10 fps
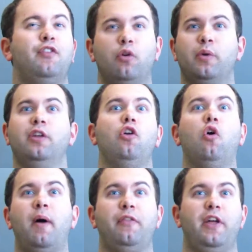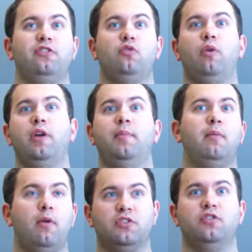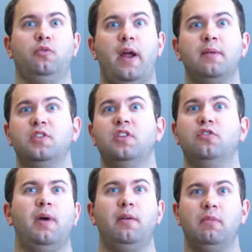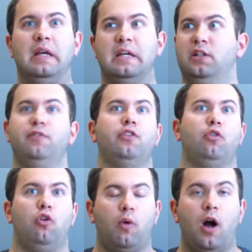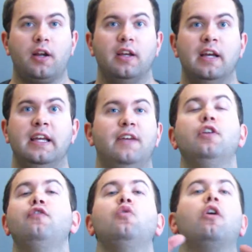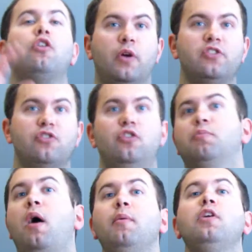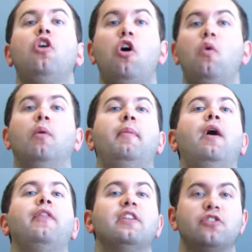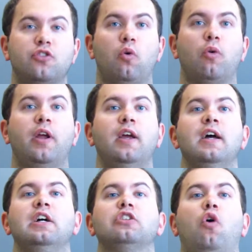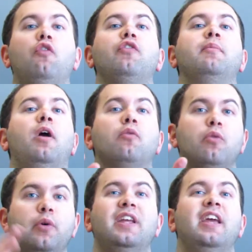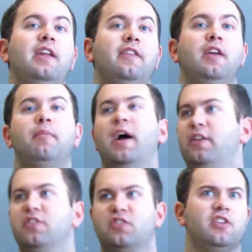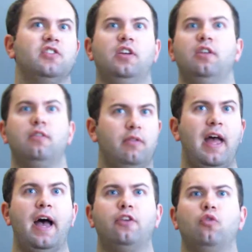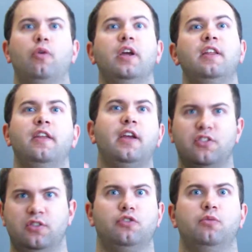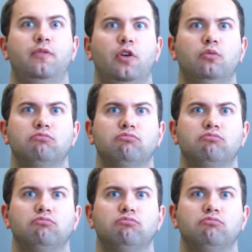If you don't really know about that story about Moses and Ramses, you might live under a rock. Even if you aren't Christian, you probably know about that story, so hopefully I'm not ruining anything by discussing that or anything else in this review.